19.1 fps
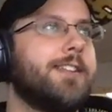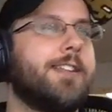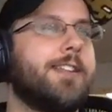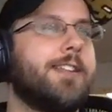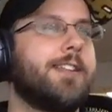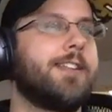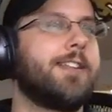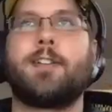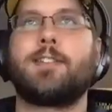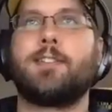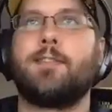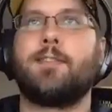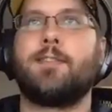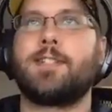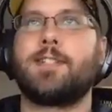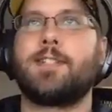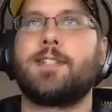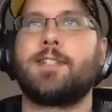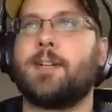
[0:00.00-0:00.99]
the parts of the
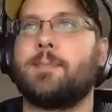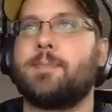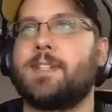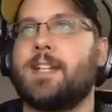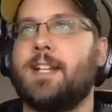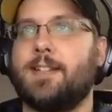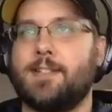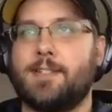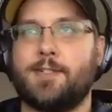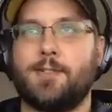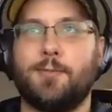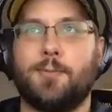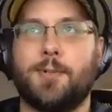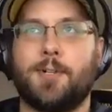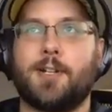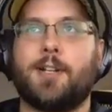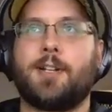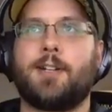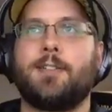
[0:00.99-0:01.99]
JavaScript to get this to
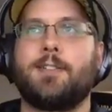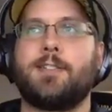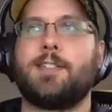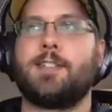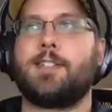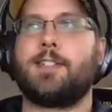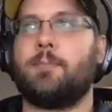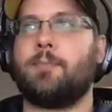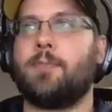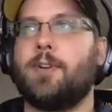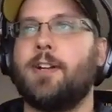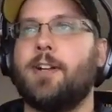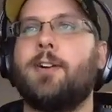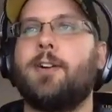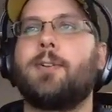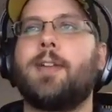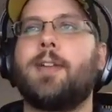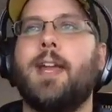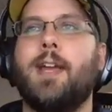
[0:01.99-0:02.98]
work somewhat
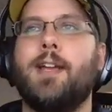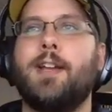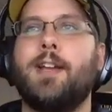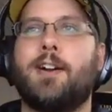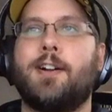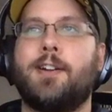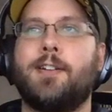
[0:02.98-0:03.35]
okay